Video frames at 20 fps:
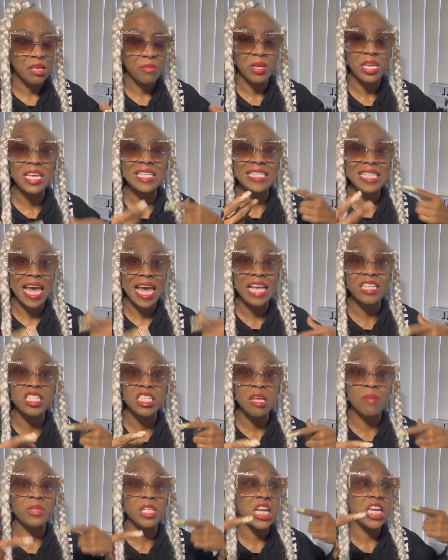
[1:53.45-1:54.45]
because that's
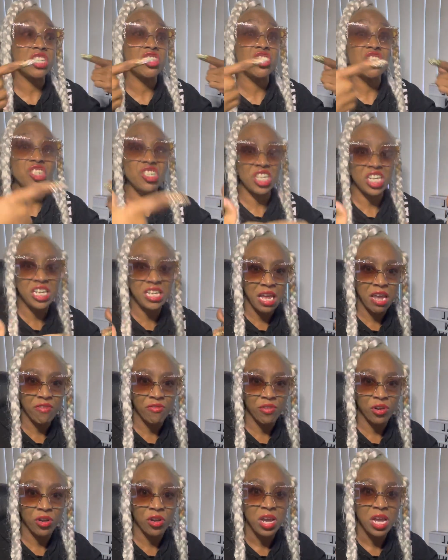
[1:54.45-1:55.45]
something that she
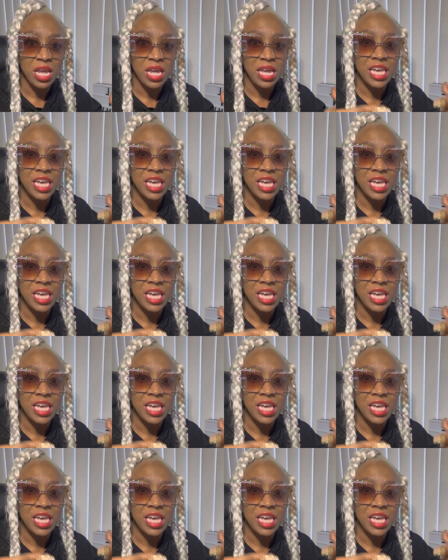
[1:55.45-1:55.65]
never